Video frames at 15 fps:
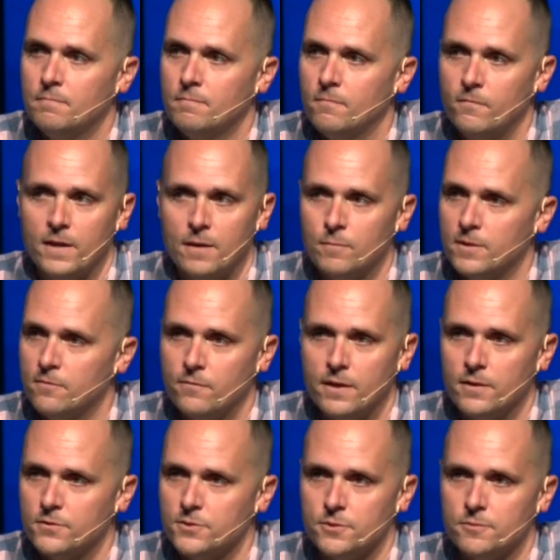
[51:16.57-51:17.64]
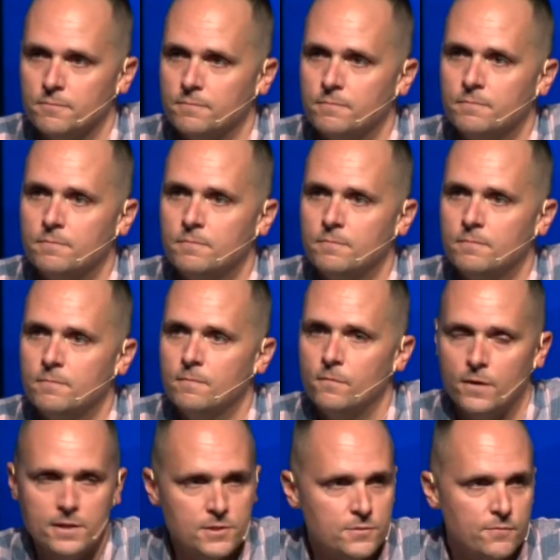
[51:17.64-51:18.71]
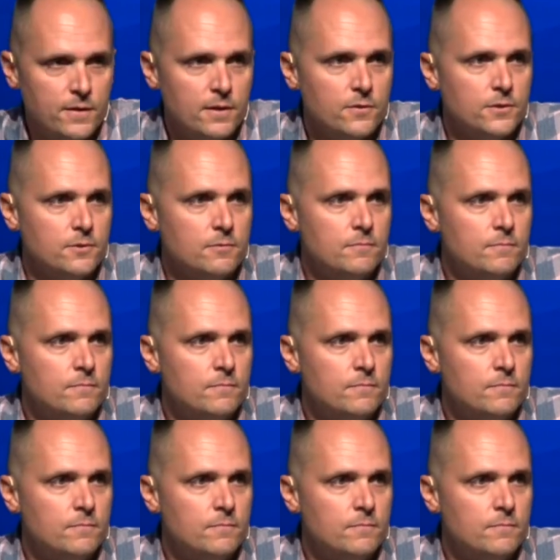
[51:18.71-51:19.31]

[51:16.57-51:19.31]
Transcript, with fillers: Family fails you friends fail you,